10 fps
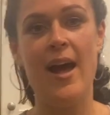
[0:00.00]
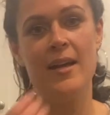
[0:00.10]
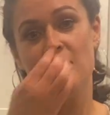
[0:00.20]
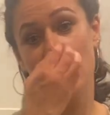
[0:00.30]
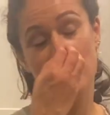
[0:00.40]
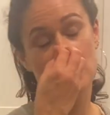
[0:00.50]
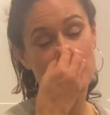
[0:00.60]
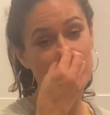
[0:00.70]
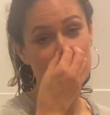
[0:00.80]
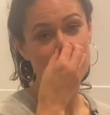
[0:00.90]
Feta
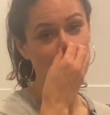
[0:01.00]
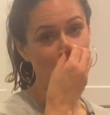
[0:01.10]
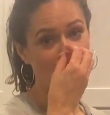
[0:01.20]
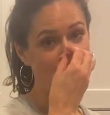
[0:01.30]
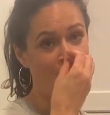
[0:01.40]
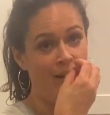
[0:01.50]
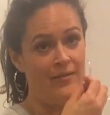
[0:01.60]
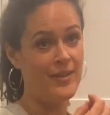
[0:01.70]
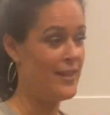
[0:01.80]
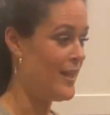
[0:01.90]
cheese is just really good on
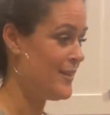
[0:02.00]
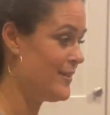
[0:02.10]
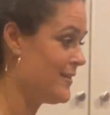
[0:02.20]
everything.